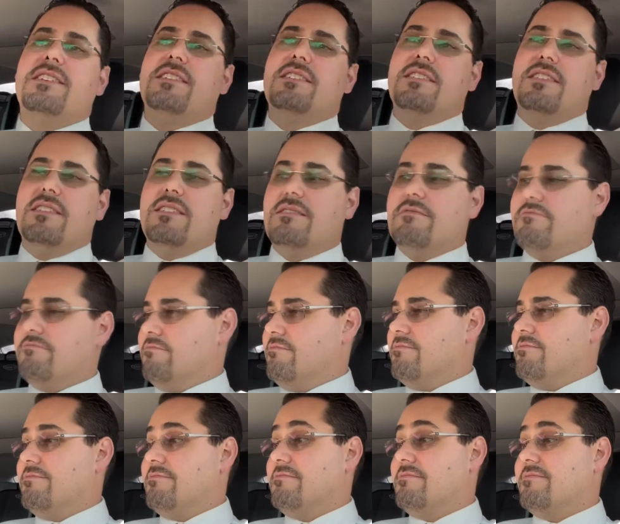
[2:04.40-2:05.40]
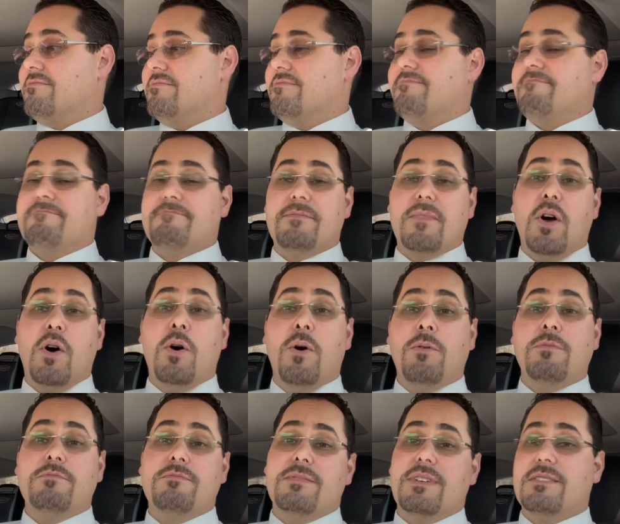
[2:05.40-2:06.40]
keep left onto US
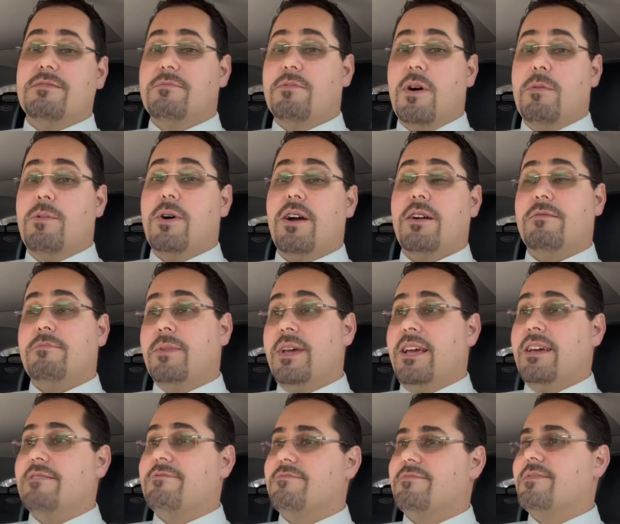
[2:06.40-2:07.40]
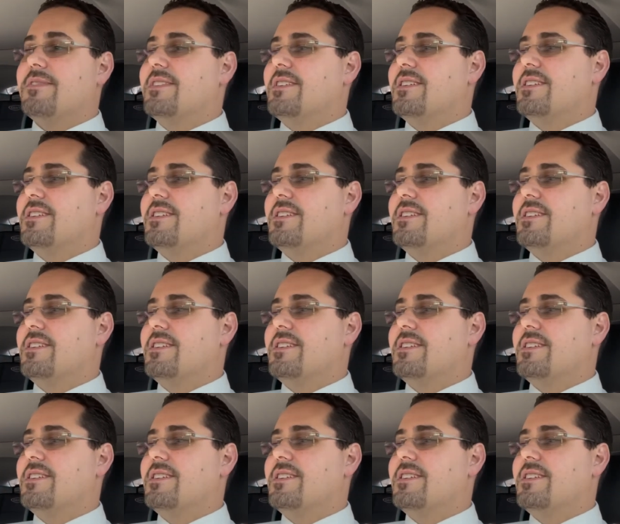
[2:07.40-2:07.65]
101 North Ventura.